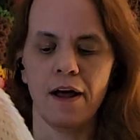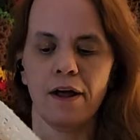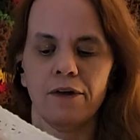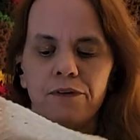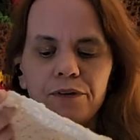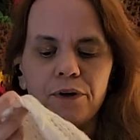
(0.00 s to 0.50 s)

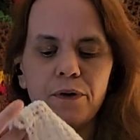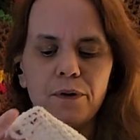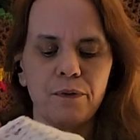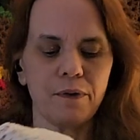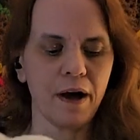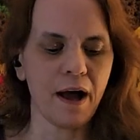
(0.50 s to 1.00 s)

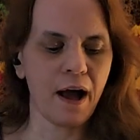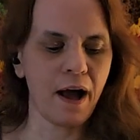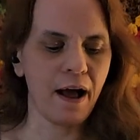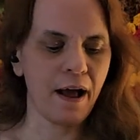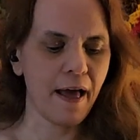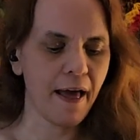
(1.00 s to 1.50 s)
So,
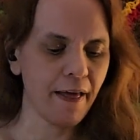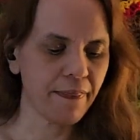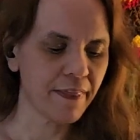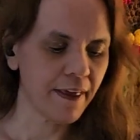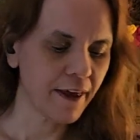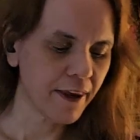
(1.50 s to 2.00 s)
and
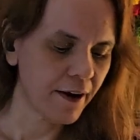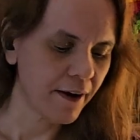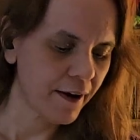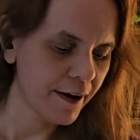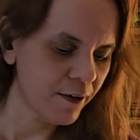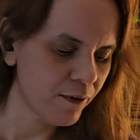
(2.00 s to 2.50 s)
then
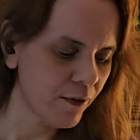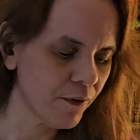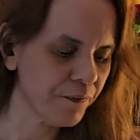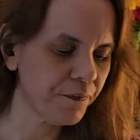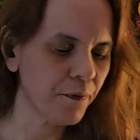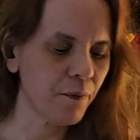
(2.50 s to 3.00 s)
I
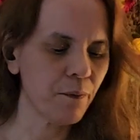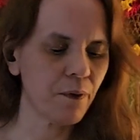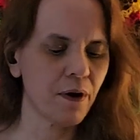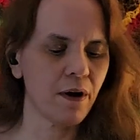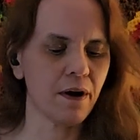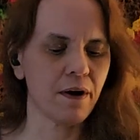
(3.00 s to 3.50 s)

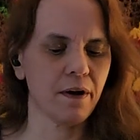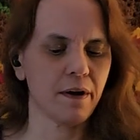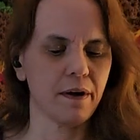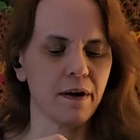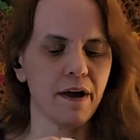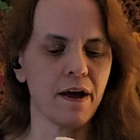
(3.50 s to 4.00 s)
also
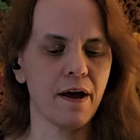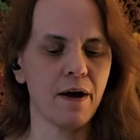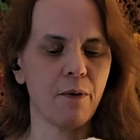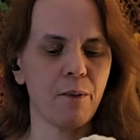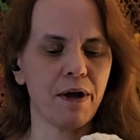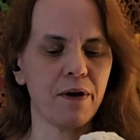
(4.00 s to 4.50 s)

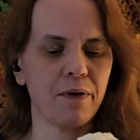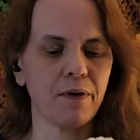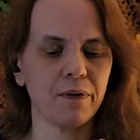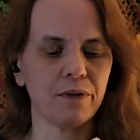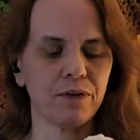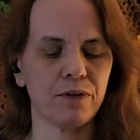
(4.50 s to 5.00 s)
went
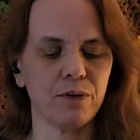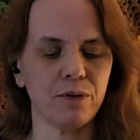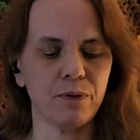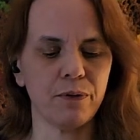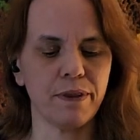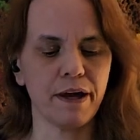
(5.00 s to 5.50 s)
on
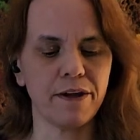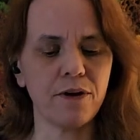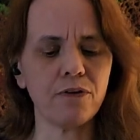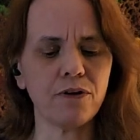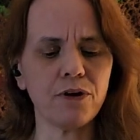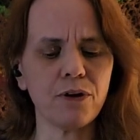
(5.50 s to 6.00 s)
to the
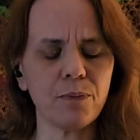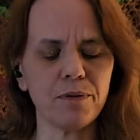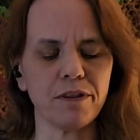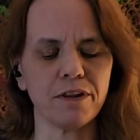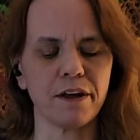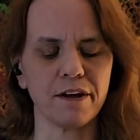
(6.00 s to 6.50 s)
YouTubes
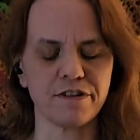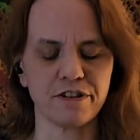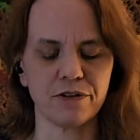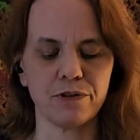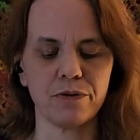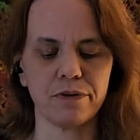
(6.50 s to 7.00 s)
and thought I should
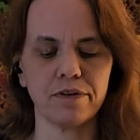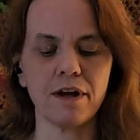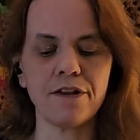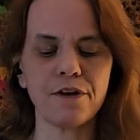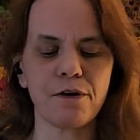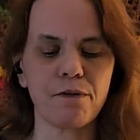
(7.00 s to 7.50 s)
do
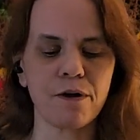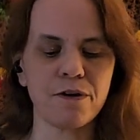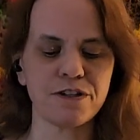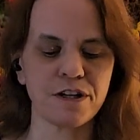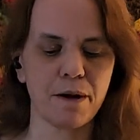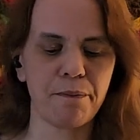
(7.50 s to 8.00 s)
another
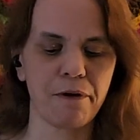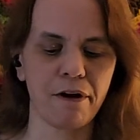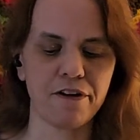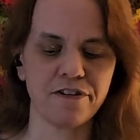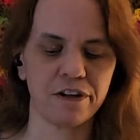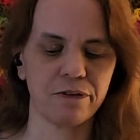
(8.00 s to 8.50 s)
crochet
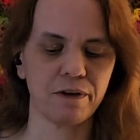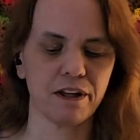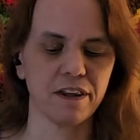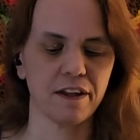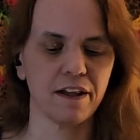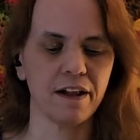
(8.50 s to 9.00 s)
project with
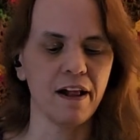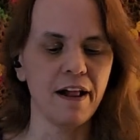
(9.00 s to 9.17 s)
it.